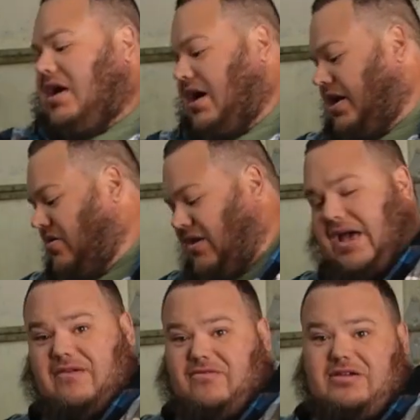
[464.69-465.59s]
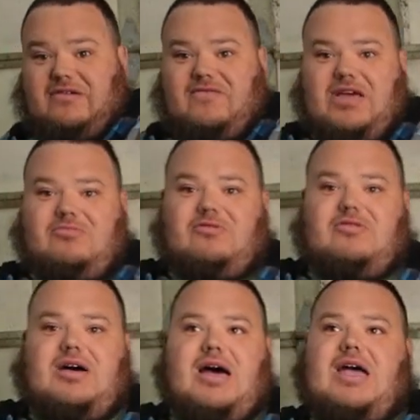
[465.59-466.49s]
I don't have one available.
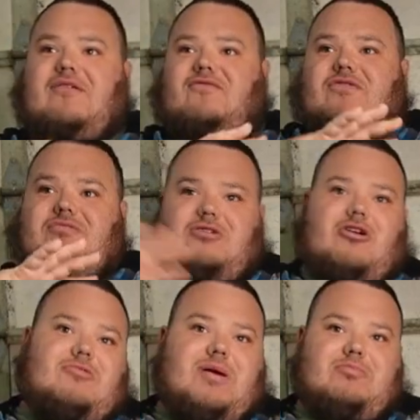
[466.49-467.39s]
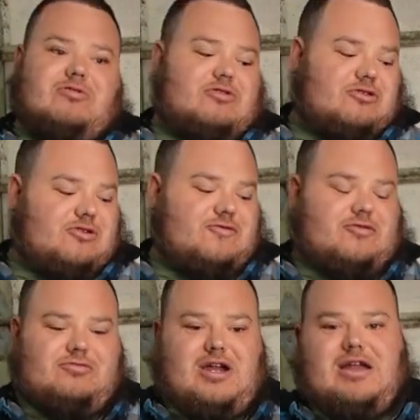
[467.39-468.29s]
I have all my brooders are
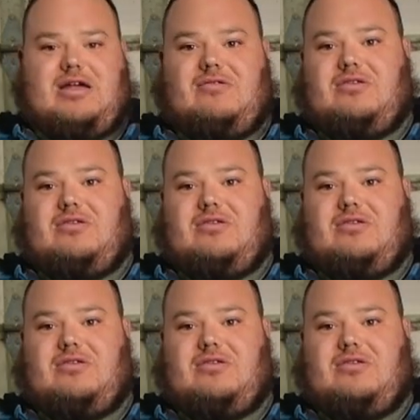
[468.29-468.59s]
full right now,